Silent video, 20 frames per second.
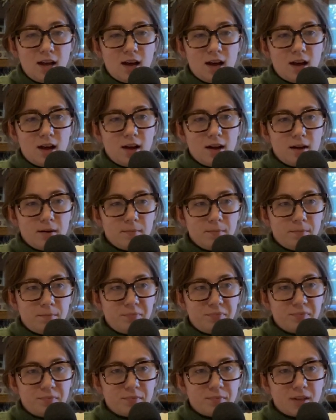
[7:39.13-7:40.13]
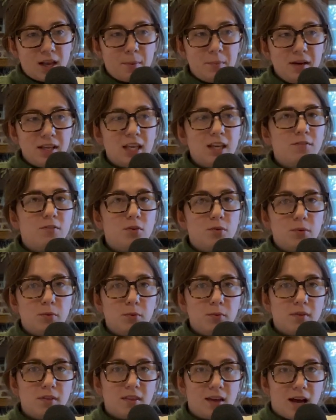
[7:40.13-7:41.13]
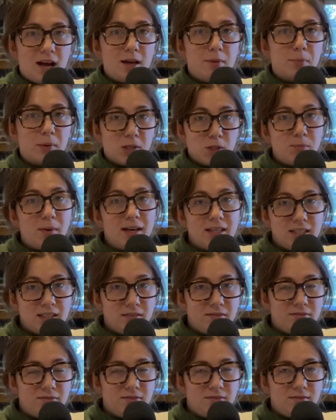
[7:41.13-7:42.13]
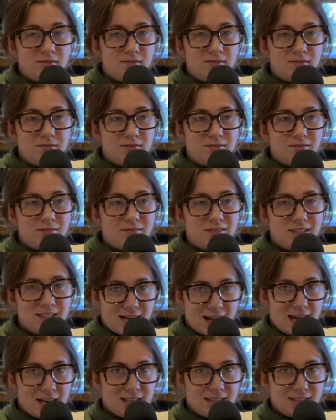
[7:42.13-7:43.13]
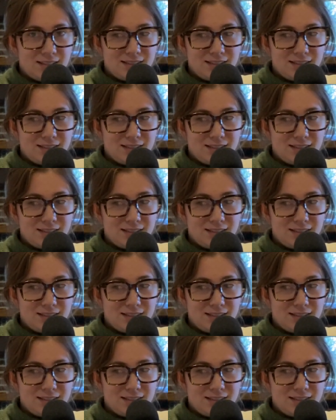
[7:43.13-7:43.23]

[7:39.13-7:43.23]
I'm going to give you that perspective today.